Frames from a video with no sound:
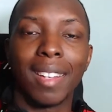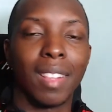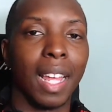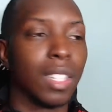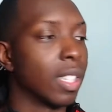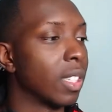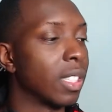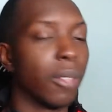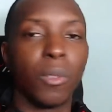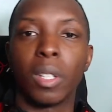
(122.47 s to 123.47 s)
set to
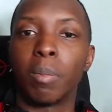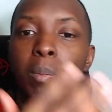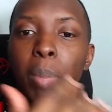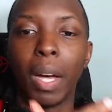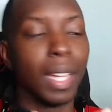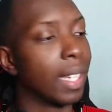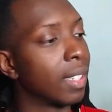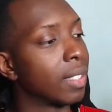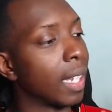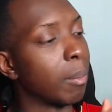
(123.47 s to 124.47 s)
different
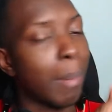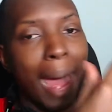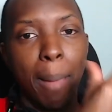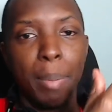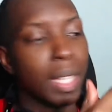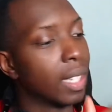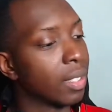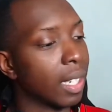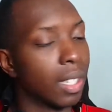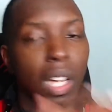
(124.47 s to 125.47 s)
buttons and
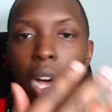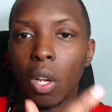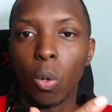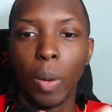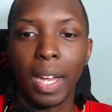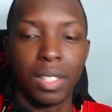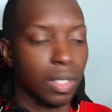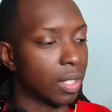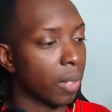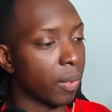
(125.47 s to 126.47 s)
mappings and colorways and
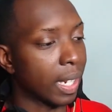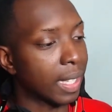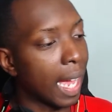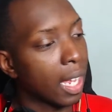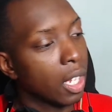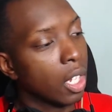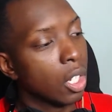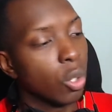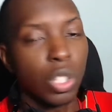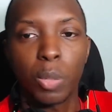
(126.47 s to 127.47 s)
stuff like that,
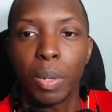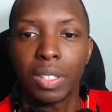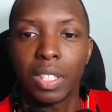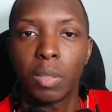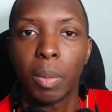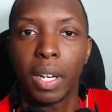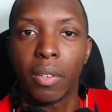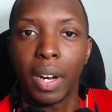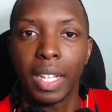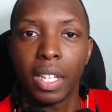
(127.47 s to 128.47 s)
you just press this button
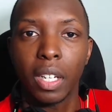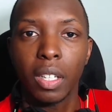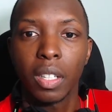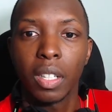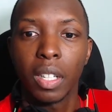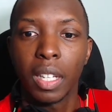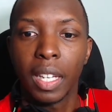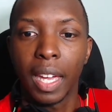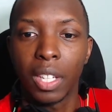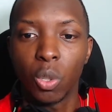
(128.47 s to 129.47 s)
right here,
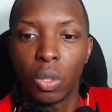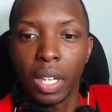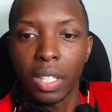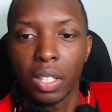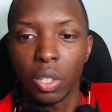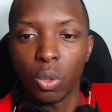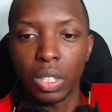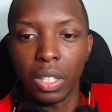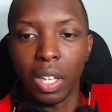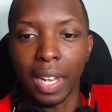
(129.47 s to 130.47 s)
and you'll
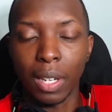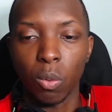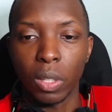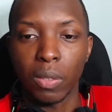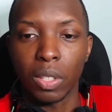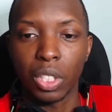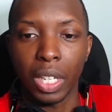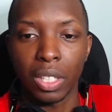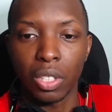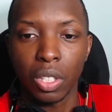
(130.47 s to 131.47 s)
see the lights will even change.